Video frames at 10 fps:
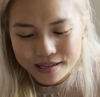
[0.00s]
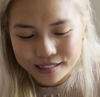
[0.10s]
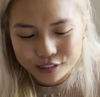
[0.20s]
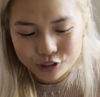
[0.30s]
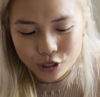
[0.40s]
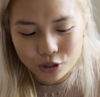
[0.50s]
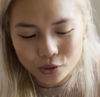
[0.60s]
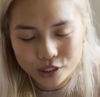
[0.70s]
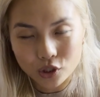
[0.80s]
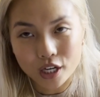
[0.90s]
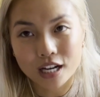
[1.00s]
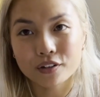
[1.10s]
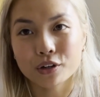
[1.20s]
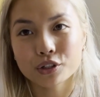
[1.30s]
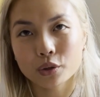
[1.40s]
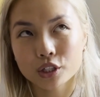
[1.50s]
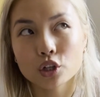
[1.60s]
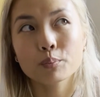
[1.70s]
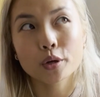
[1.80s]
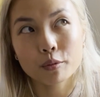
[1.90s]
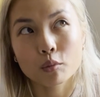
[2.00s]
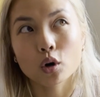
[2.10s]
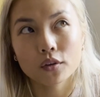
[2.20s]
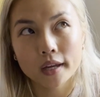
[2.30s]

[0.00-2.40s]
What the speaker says: So it's a lot heavier, so it is a bit more of